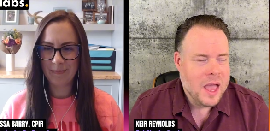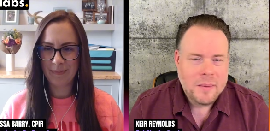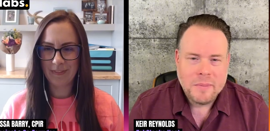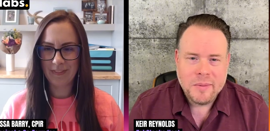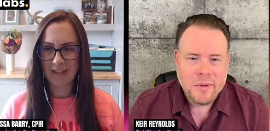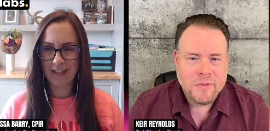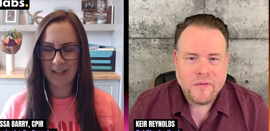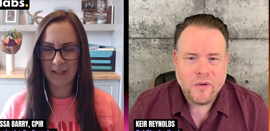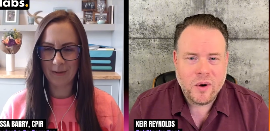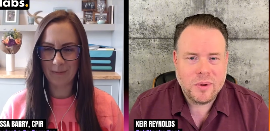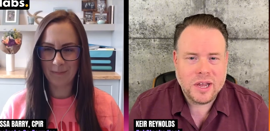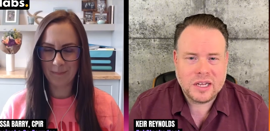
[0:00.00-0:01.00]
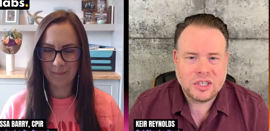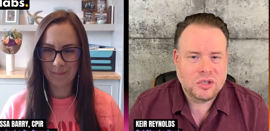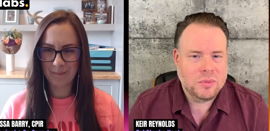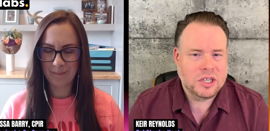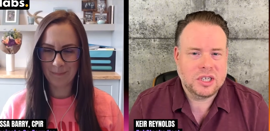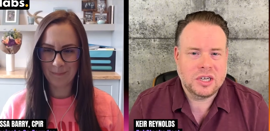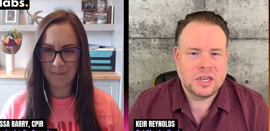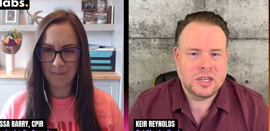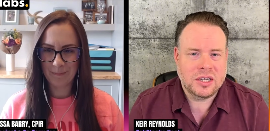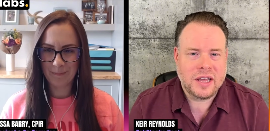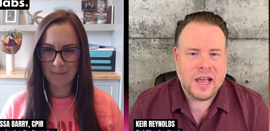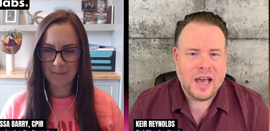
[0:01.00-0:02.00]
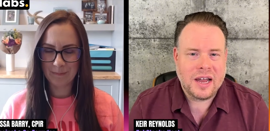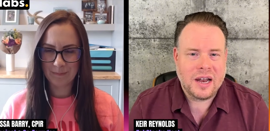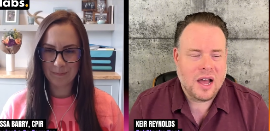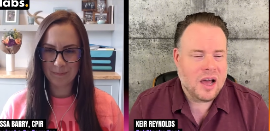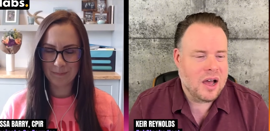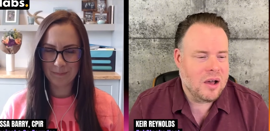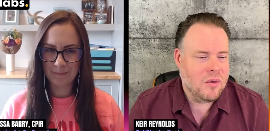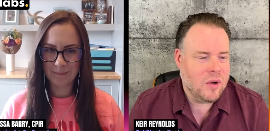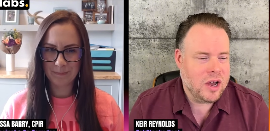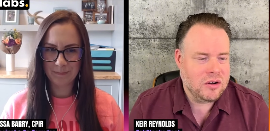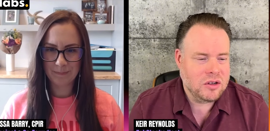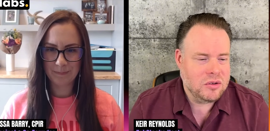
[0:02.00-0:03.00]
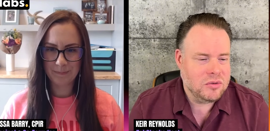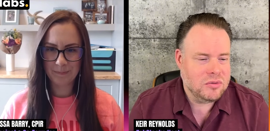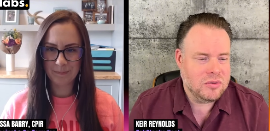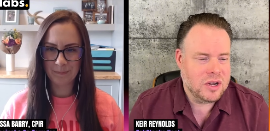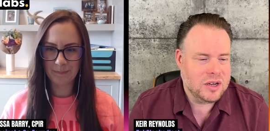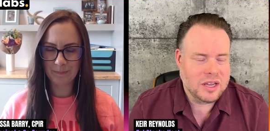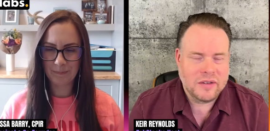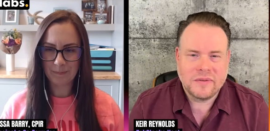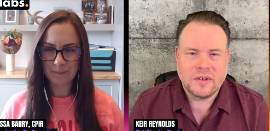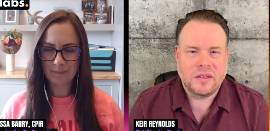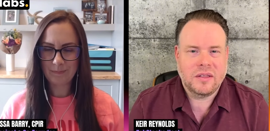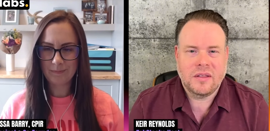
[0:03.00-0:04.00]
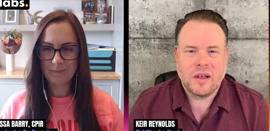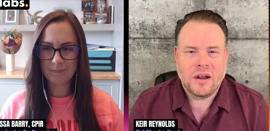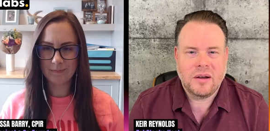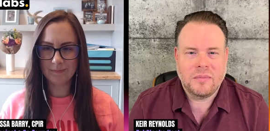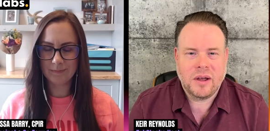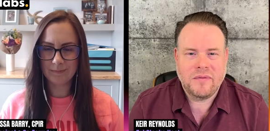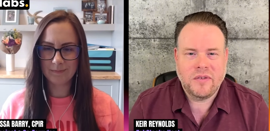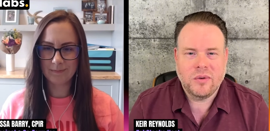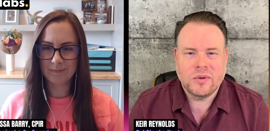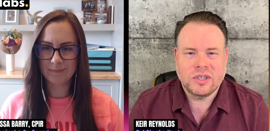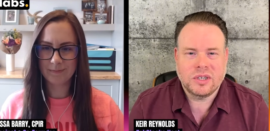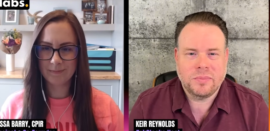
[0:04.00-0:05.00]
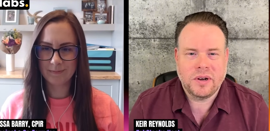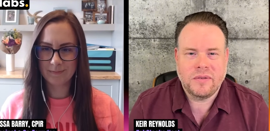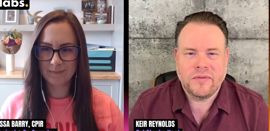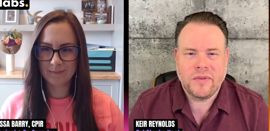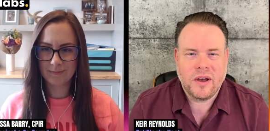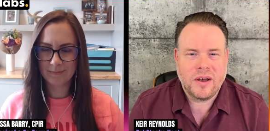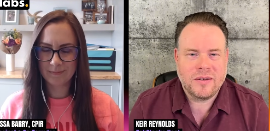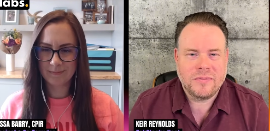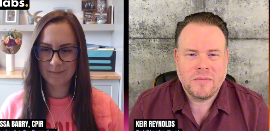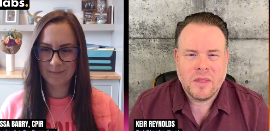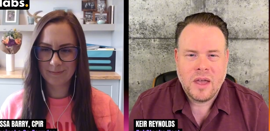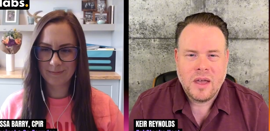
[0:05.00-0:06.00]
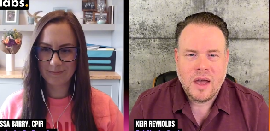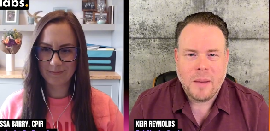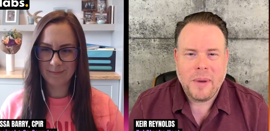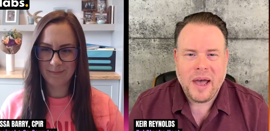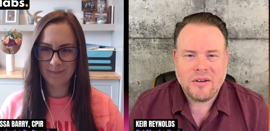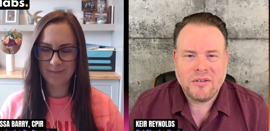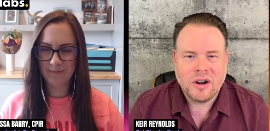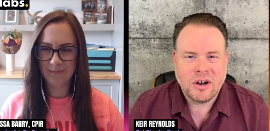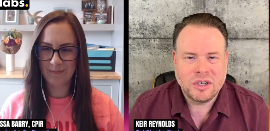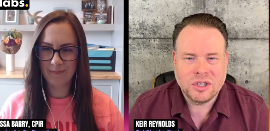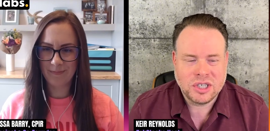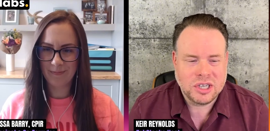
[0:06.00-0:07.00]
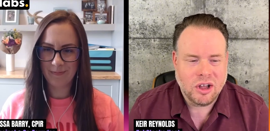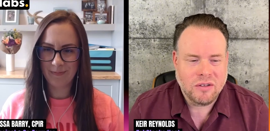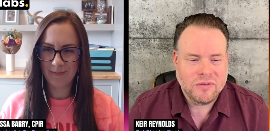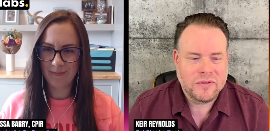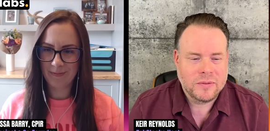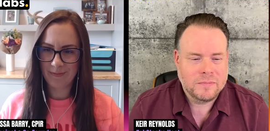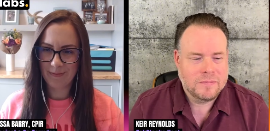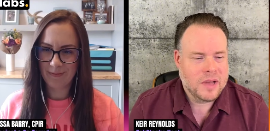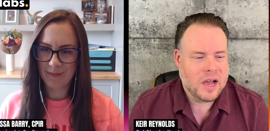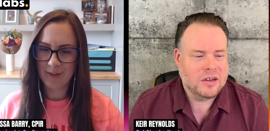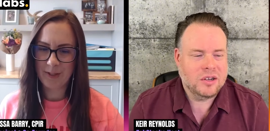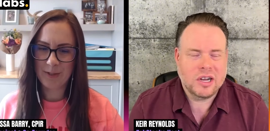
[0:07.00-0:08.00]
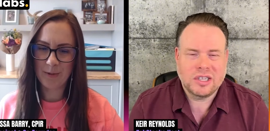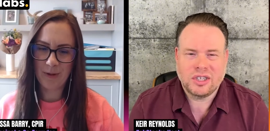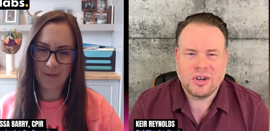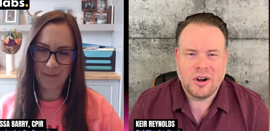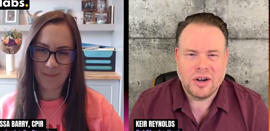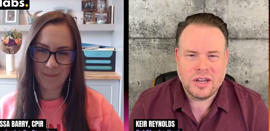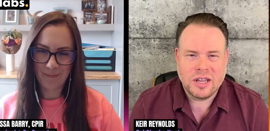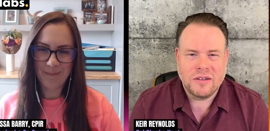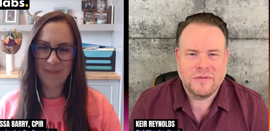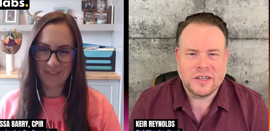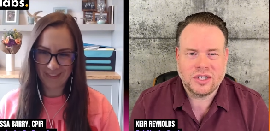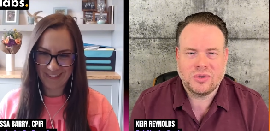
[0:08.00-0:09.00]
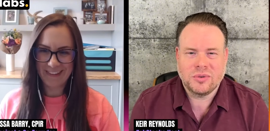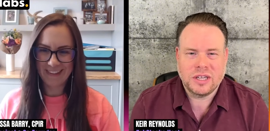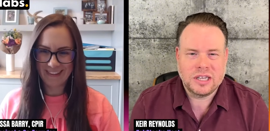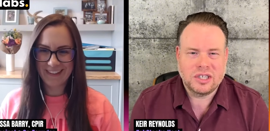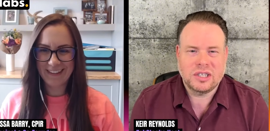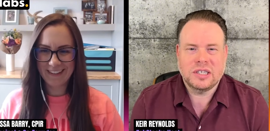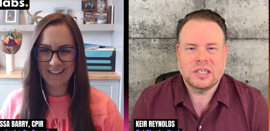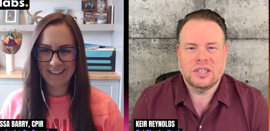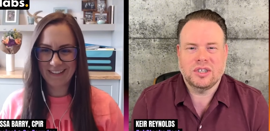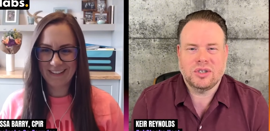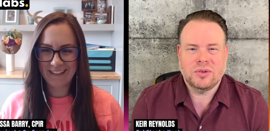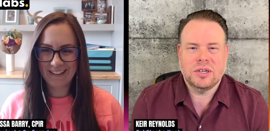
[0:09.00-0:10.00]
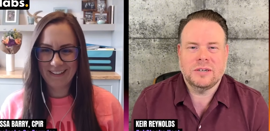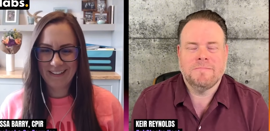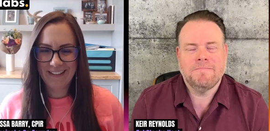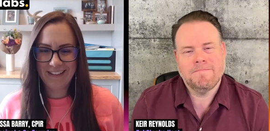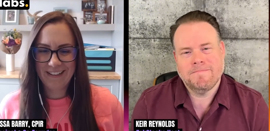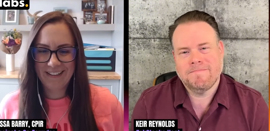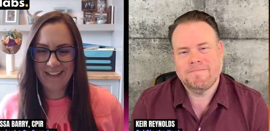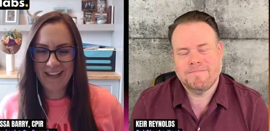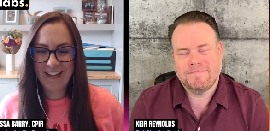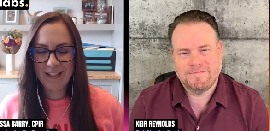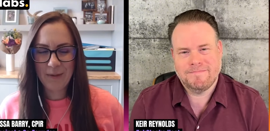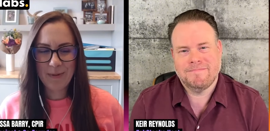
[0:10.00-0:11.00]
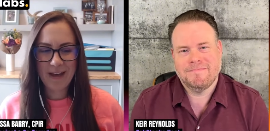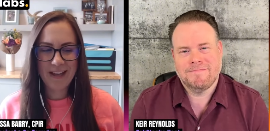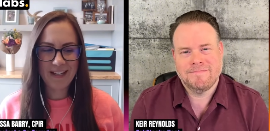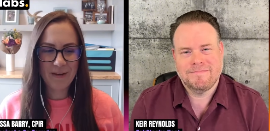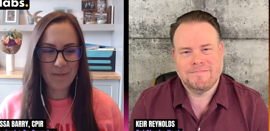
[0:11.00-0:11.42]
Speaker 1: Maybe before we get too much into that, uh, why don't you uh, give it, uh, my viewers a bit of uh, a background on yourself, how you got sure. started in the investor relations industry?
Speaker 2: Yeah, you bet.